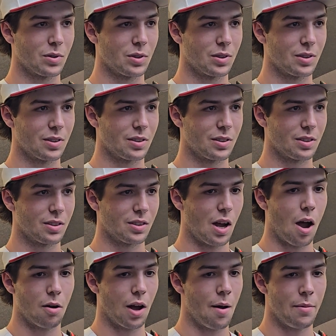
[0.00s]
went back out there?
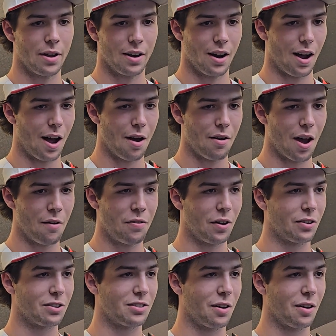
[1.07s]
I, I mean, I, I, felt this.